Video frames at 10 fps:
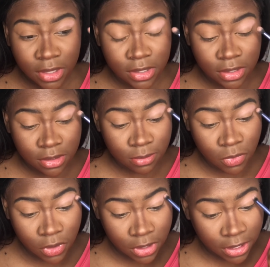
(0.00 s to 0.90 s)
this is
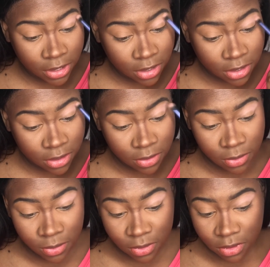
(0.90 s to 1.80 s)
more like
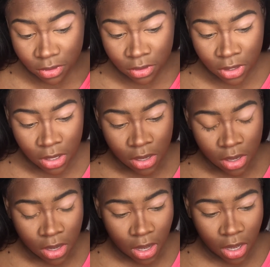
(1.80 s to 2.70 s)
cool.
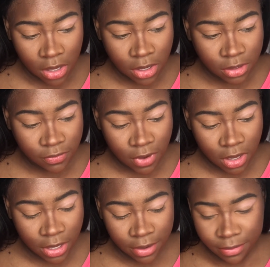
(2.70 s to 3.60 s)
And there's
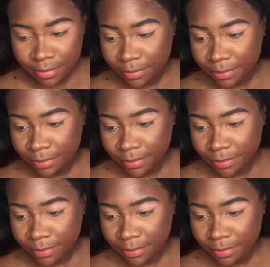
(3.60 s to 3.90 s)
Fallout.